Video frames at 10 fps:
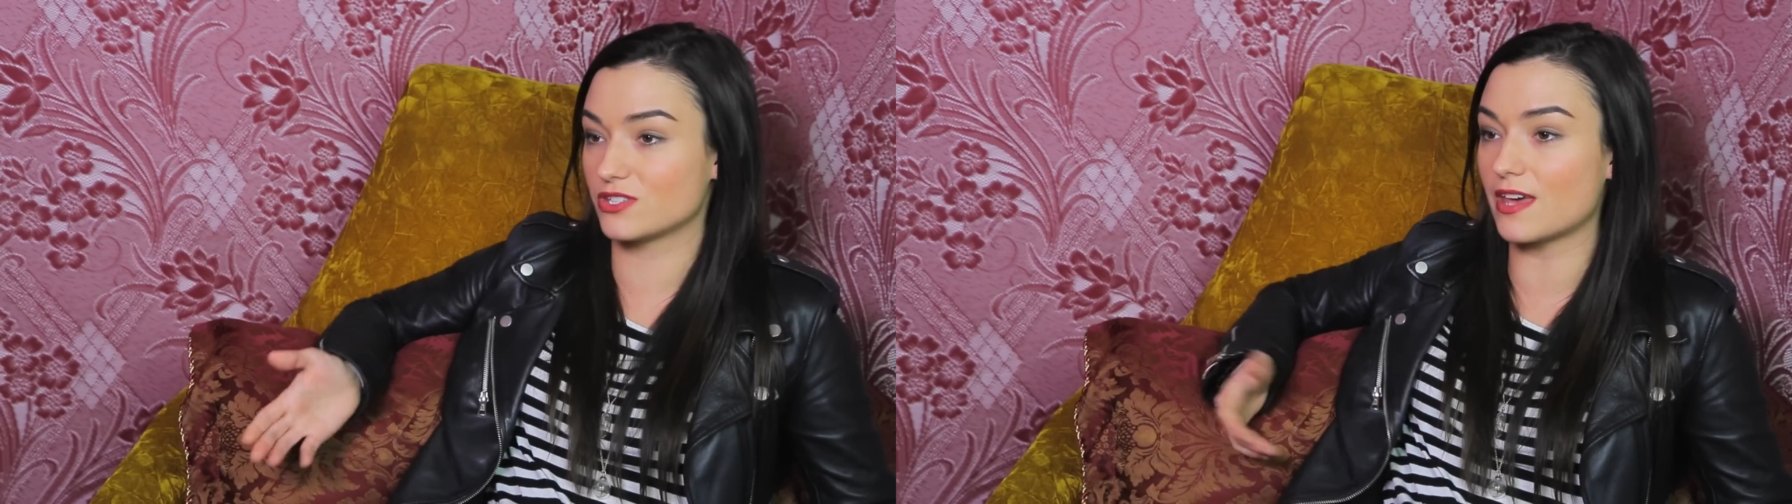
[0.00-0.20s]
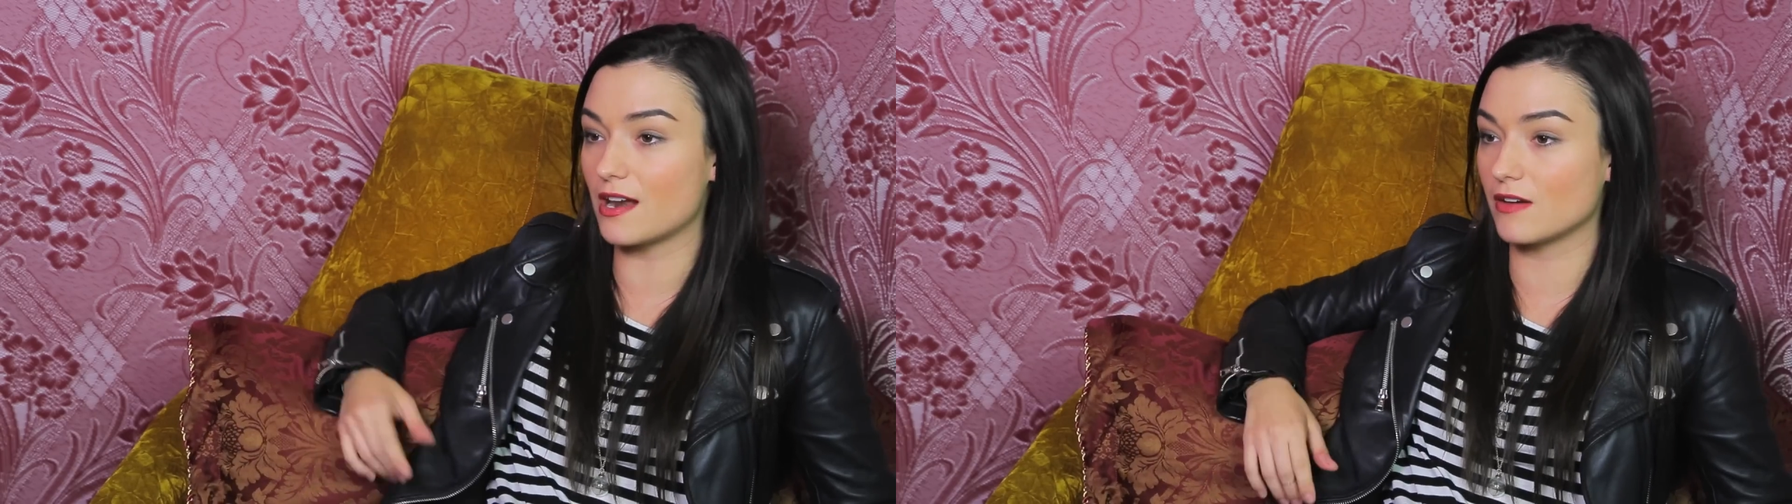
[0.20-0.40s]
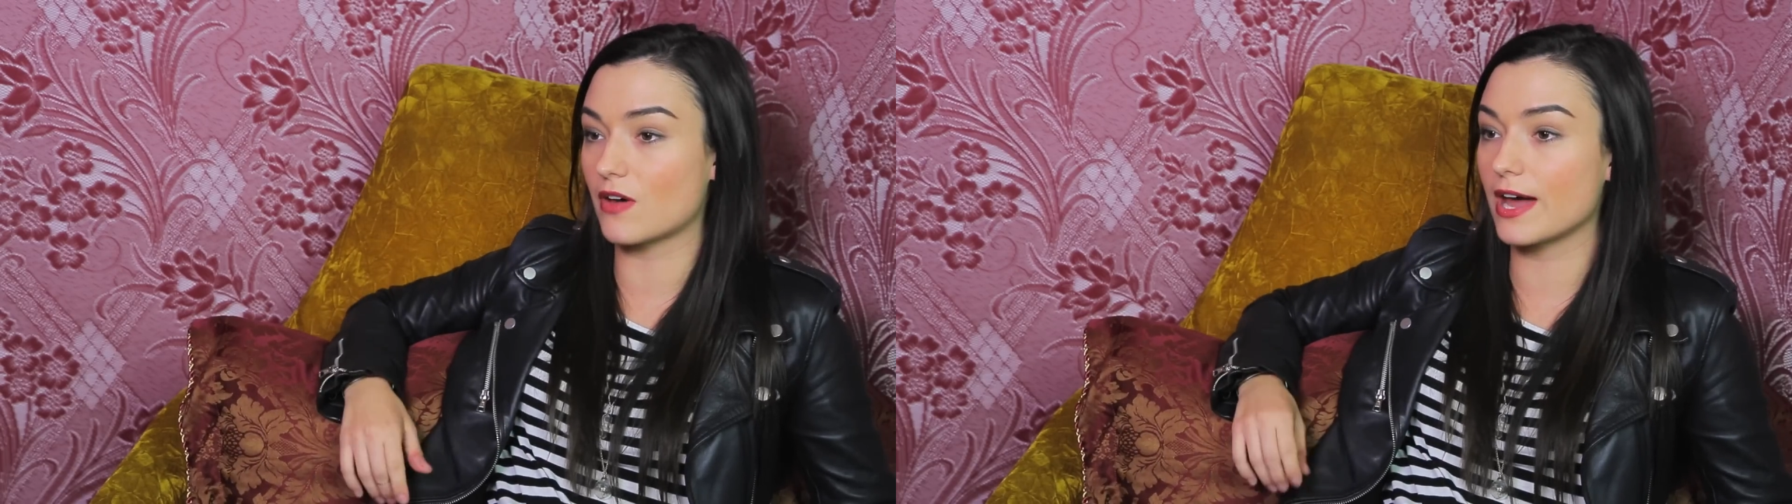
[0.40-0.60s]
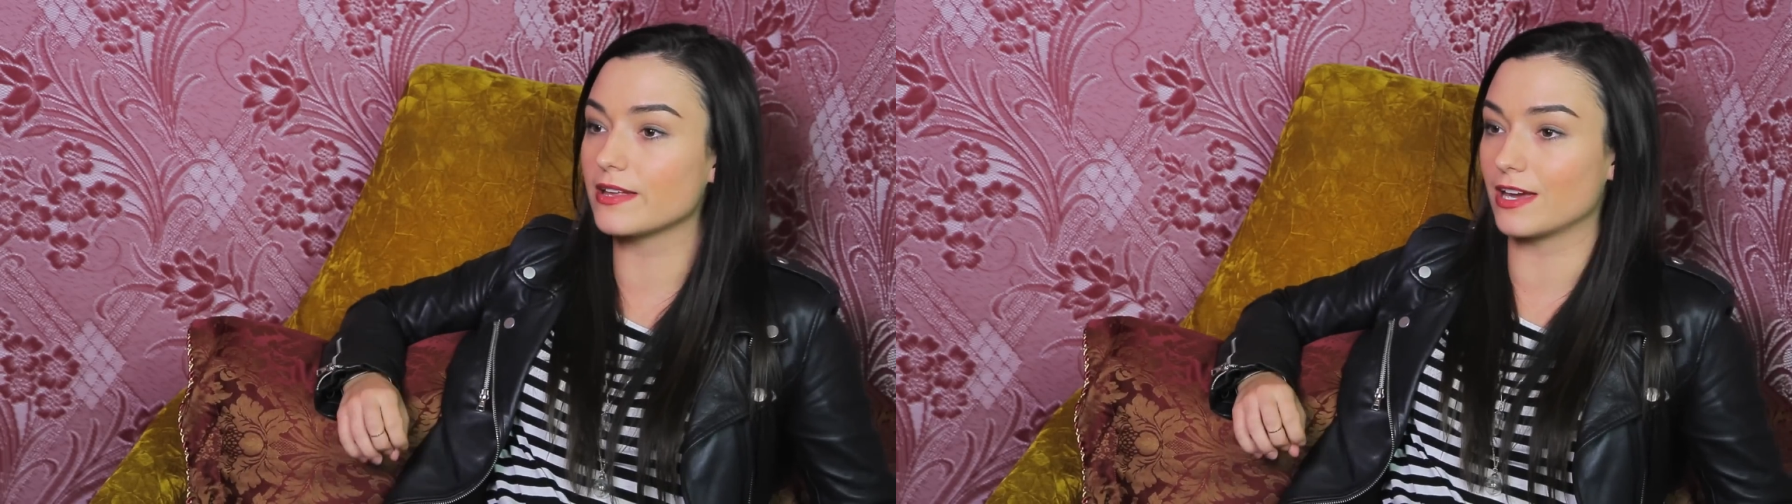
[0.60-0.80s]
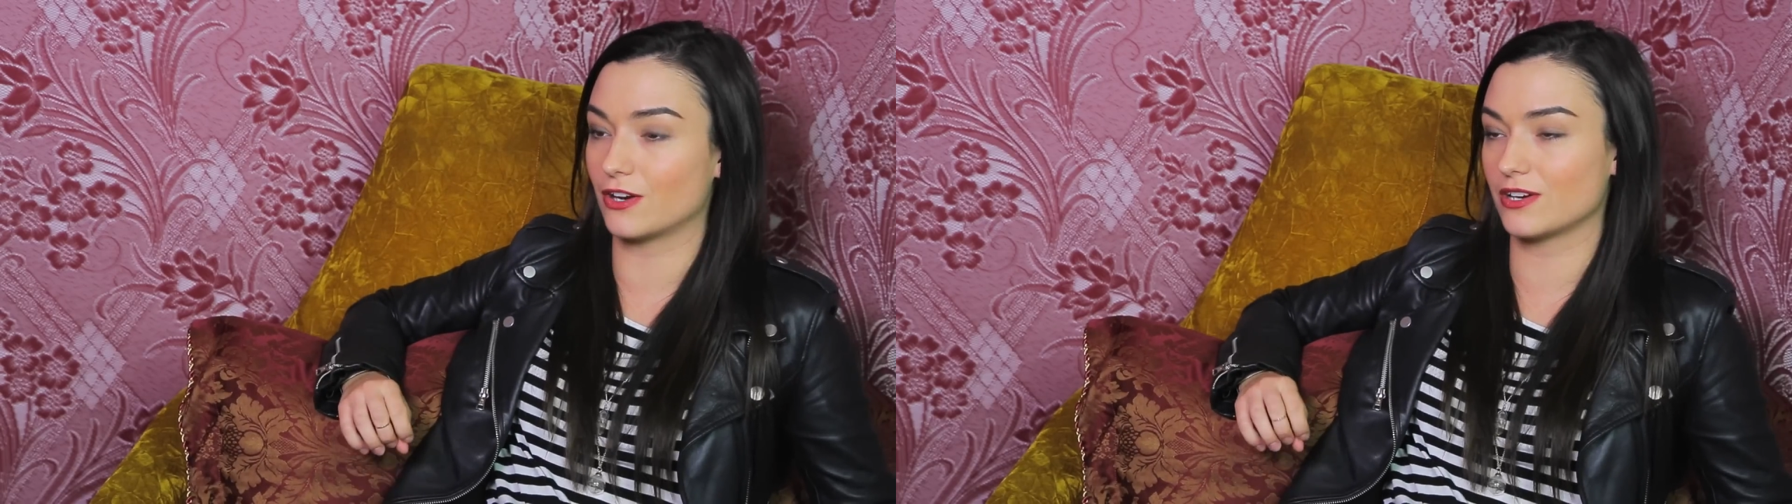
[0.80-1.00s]
set of
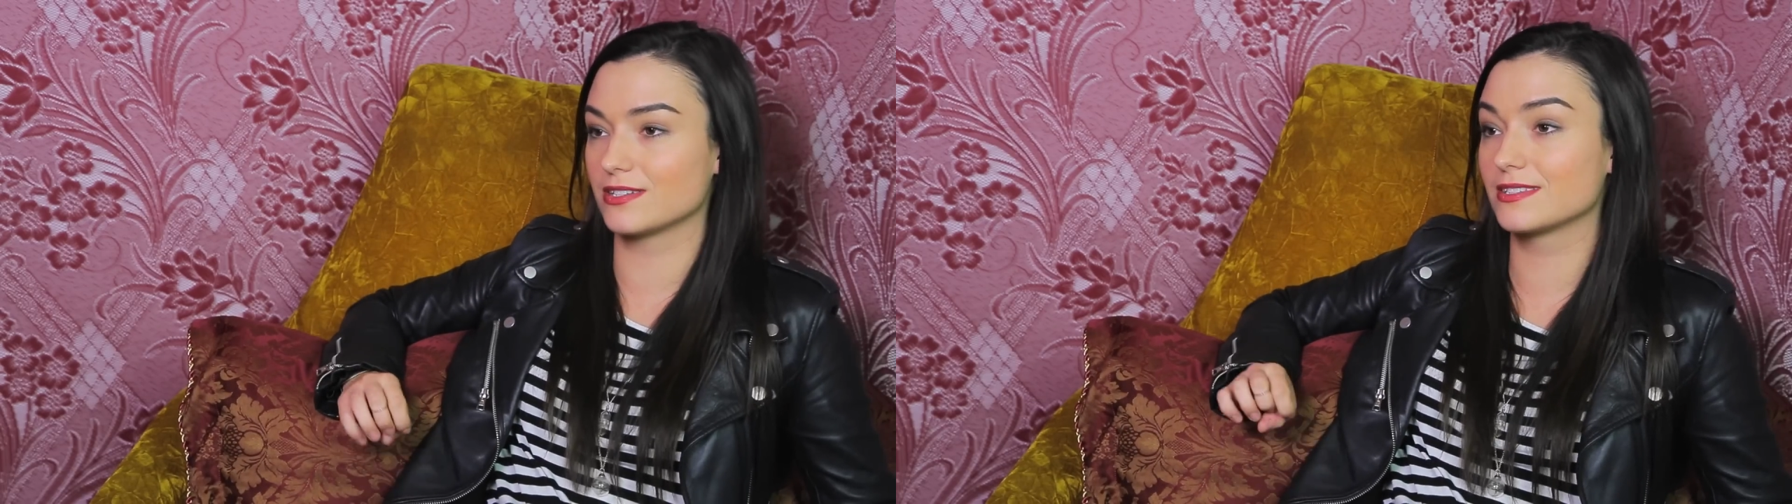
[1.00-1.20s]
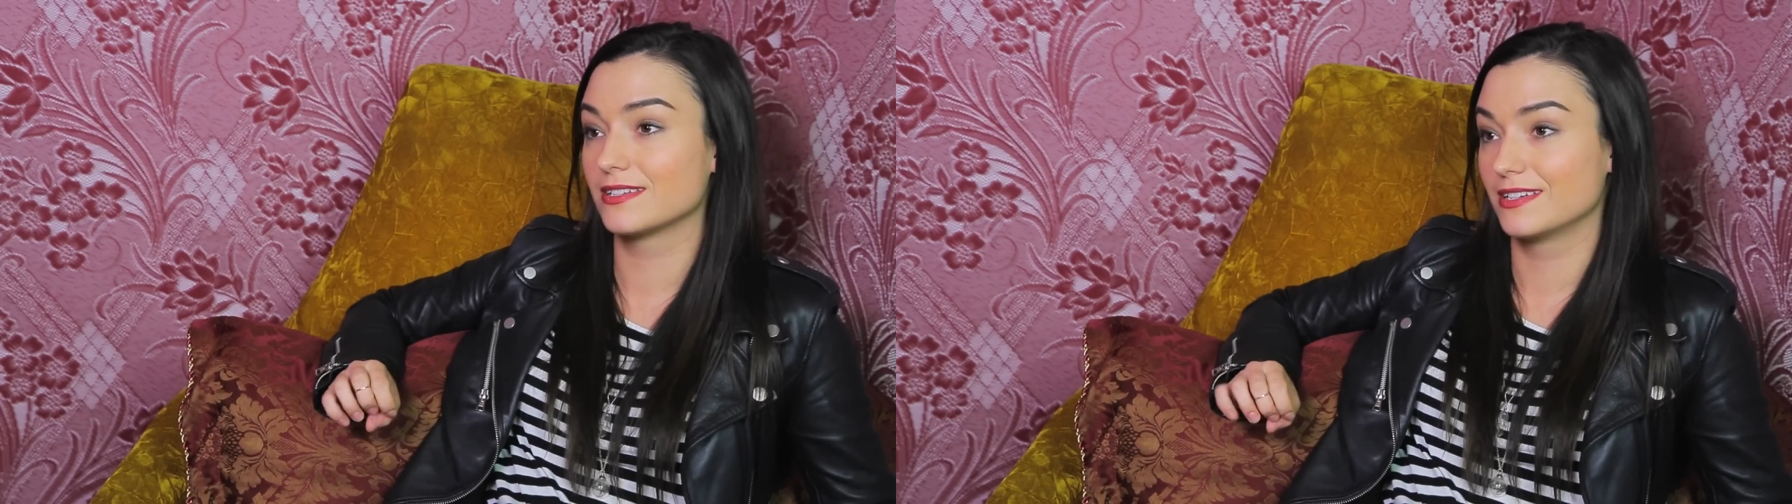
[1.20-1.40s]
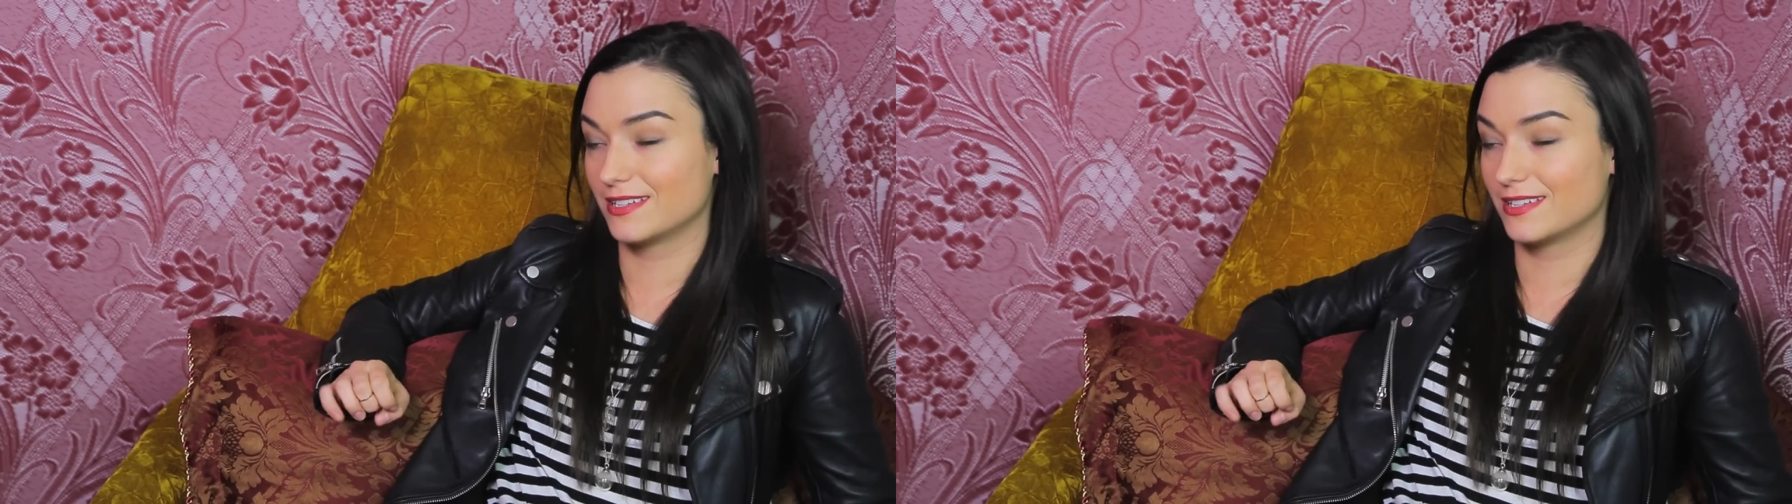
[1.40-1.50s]
highlighters.